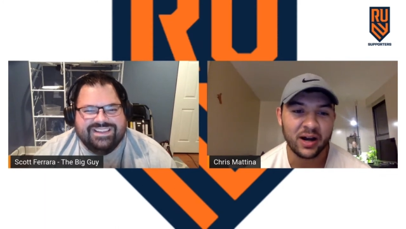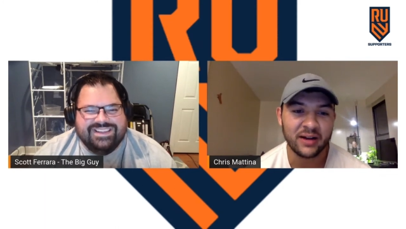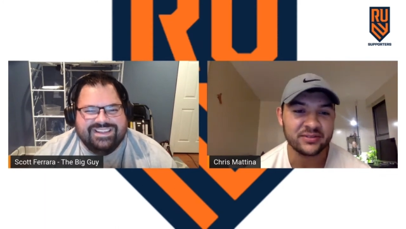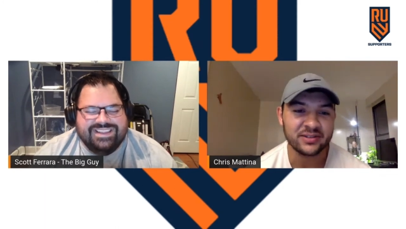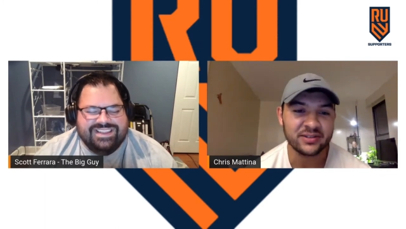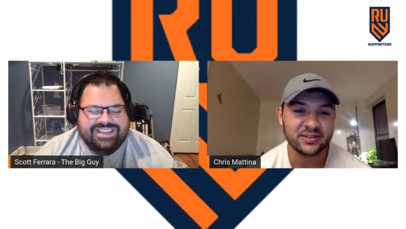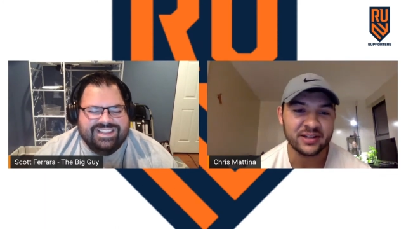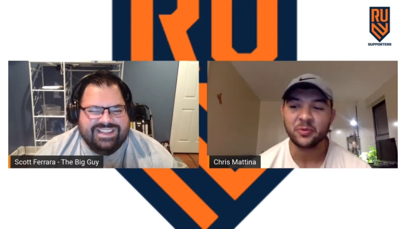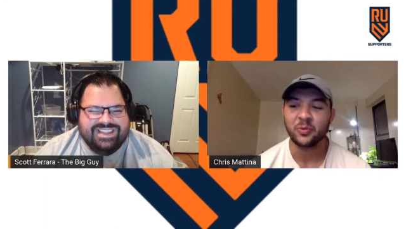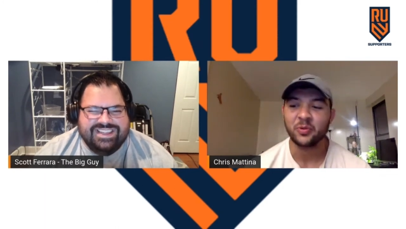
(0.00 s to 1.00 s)
Speaker 1: I don't know
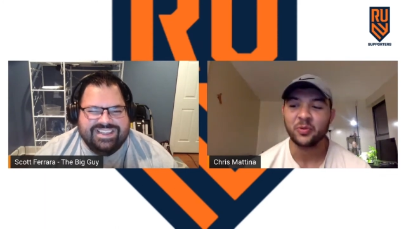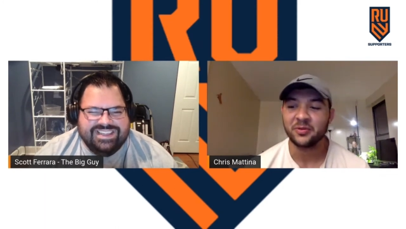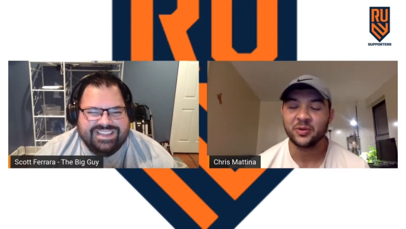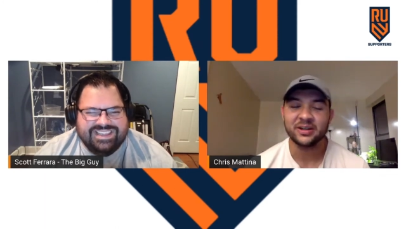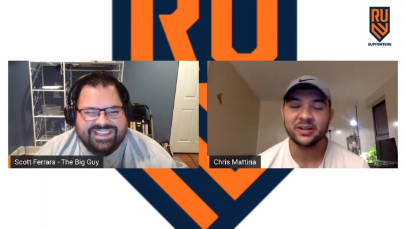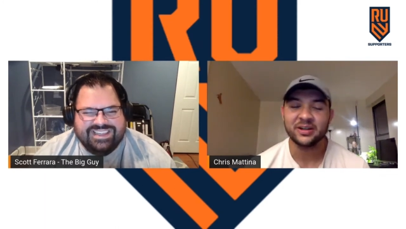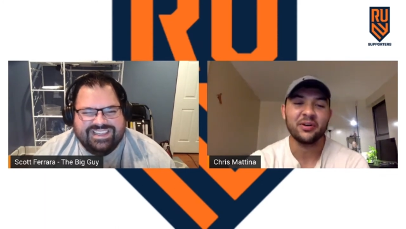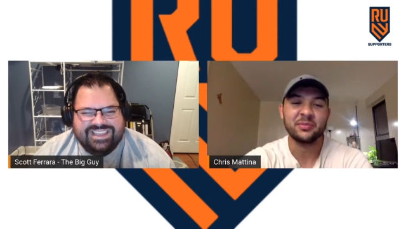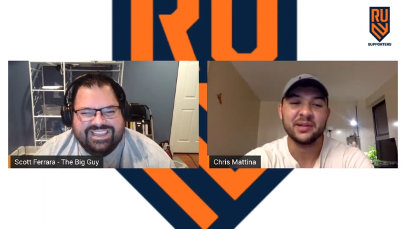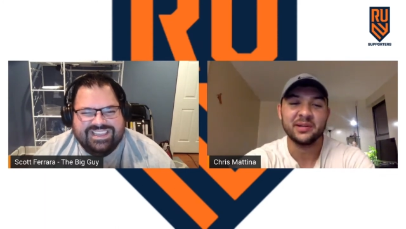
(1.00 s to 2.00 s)
what what came over
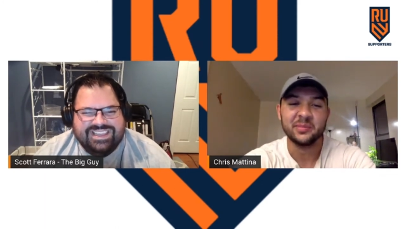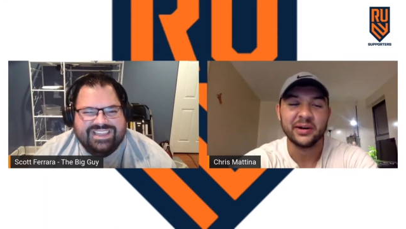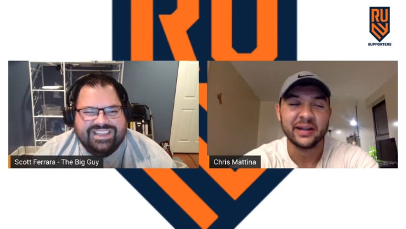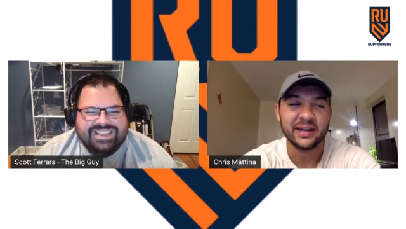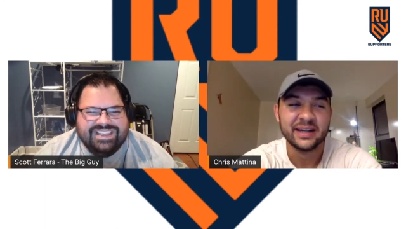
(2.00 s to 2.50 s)
me, but